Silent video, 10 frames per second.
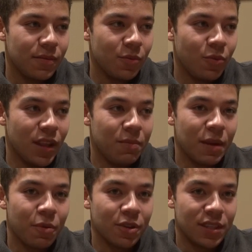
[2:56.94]
really
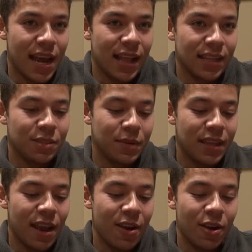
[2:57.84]
big personalities, but
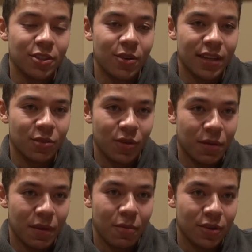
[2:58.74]
Terry also has a
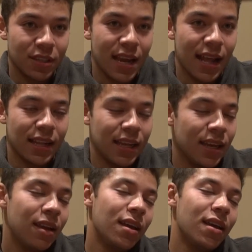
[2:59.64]
really big
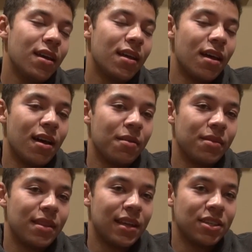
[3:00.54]
personality
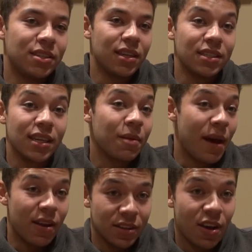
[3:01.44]
that doesn't come
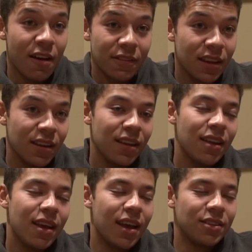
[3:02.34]
out as often.
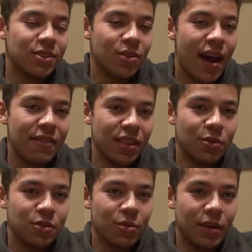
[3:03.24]
And so having
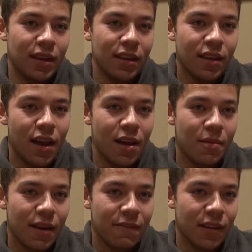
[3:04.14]
those 3,
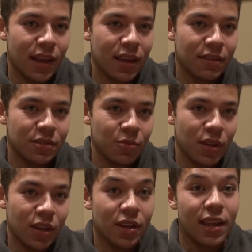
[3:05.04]
I feel like gives a
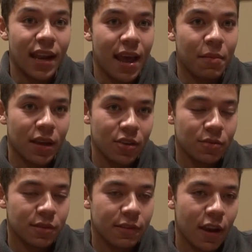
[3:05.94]
really good dynamic in
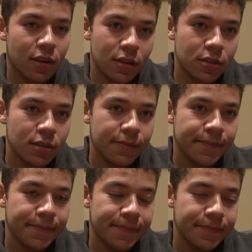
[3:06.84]
terms of characters.
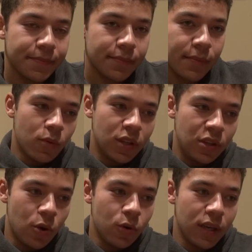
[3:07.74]

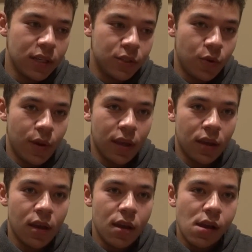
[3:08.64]
What Tony is
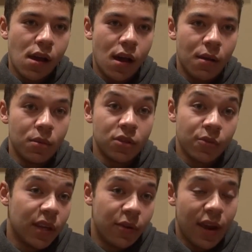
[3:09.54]
doing is
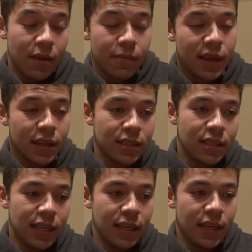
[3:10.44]
really great,
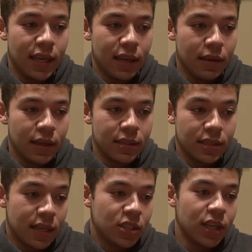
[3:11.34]
because he is
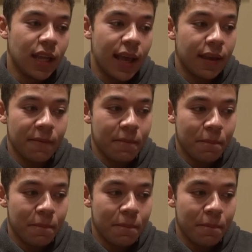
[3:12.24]
essentially like